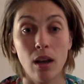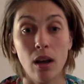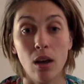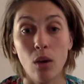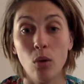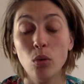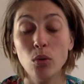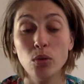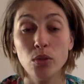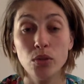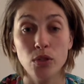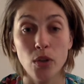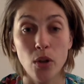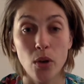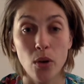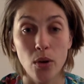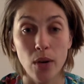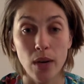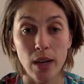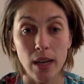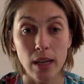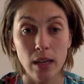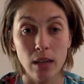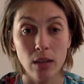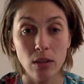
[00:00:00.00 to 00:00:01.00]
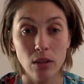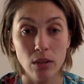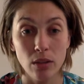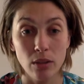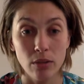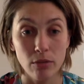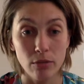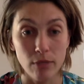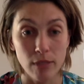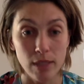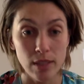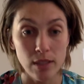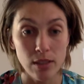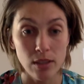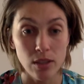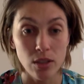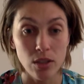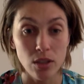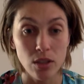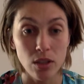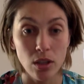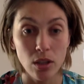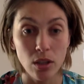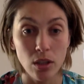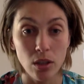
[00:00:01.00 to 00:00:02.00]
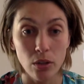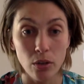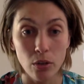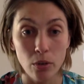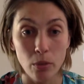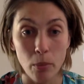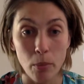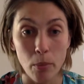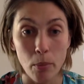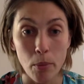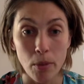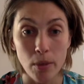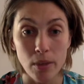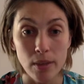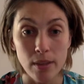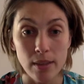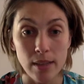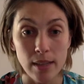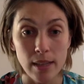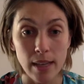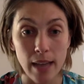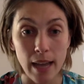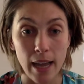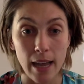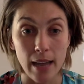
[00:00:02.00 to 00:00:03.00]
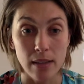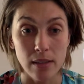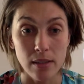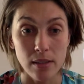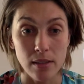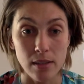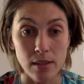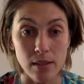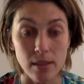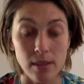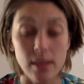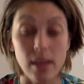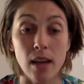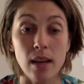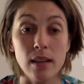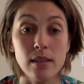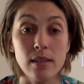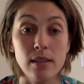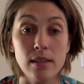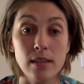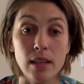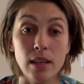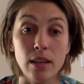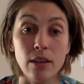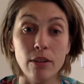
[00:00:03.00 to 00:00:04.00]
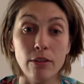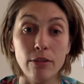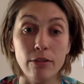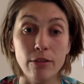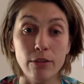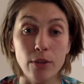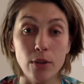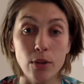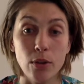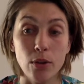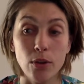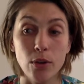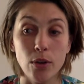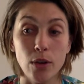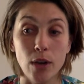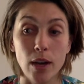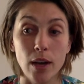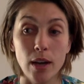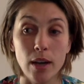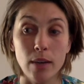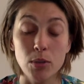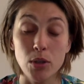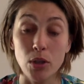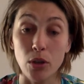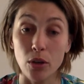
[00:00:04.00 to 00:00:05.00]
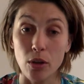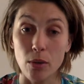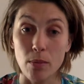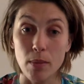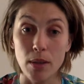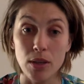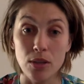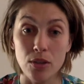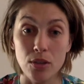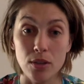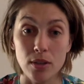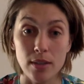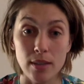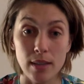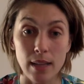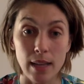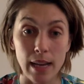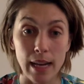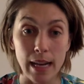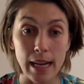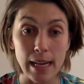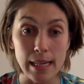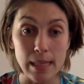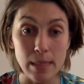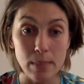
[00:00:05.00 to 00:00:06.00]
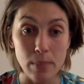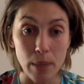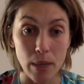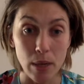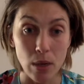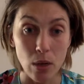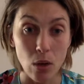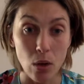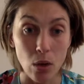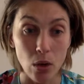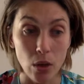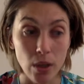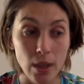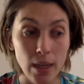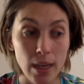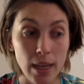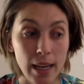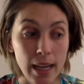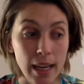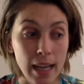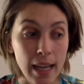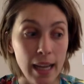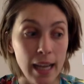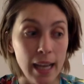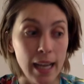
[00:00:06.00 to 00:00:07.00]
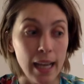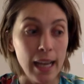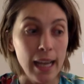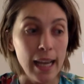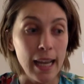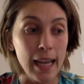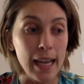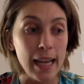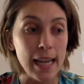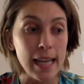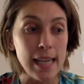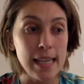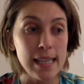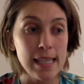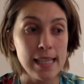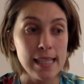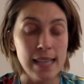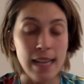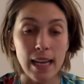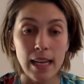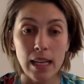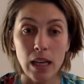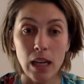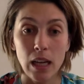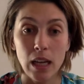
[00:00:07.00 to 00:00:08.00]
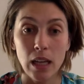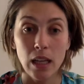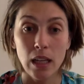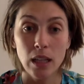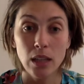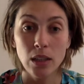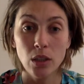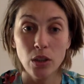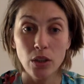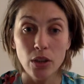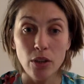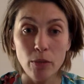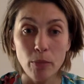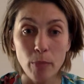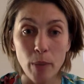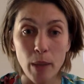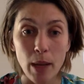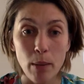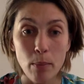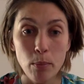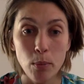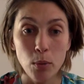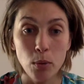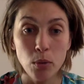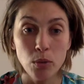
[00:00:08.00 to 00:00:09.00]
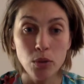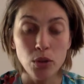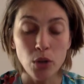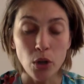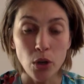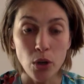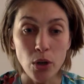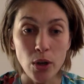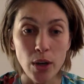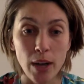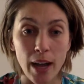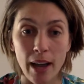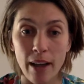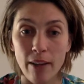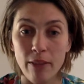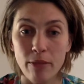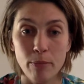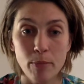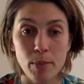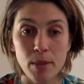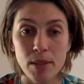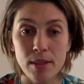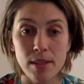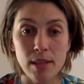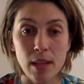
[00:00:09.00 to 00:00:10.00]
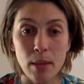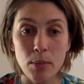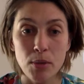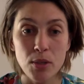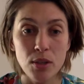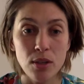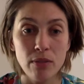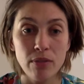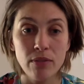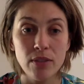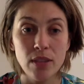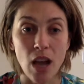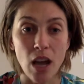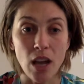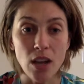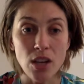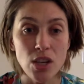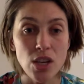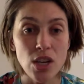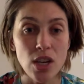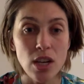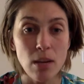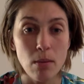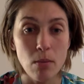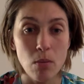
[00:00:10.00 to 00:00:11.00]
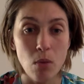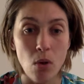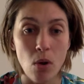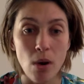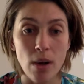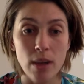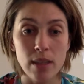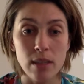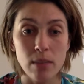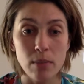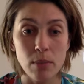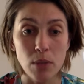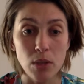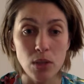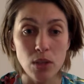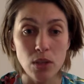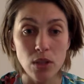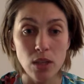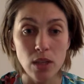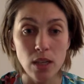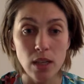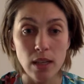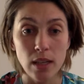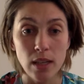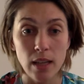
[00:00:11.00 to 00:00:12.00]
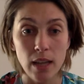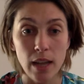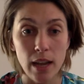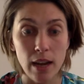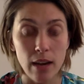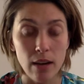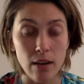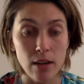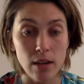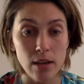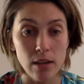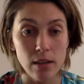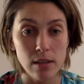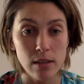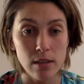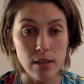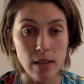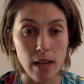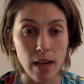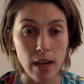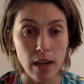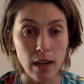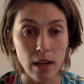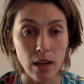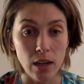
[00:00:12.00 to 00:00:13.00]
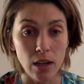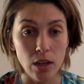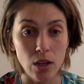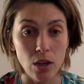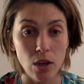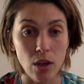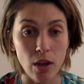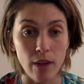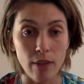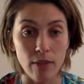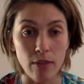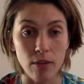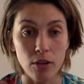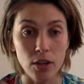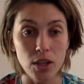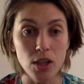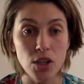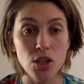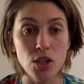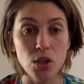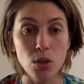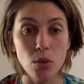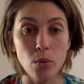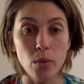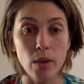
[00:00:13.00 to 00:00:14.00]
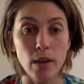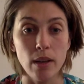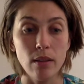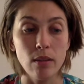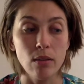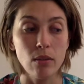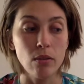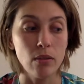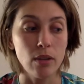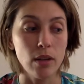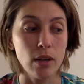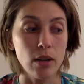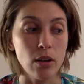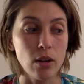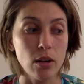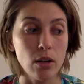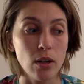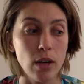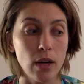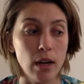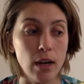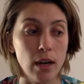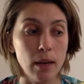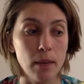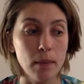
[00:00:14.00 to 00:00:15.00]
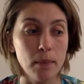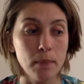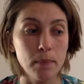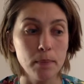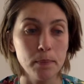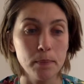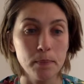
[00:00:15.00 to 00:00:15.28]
also in a lot of research that Lorimer Moseley has discussed in a few documentaries that he's been on, is that a lot of people don't have perception of touch anymore, especially in the areas that you have your issue with or that are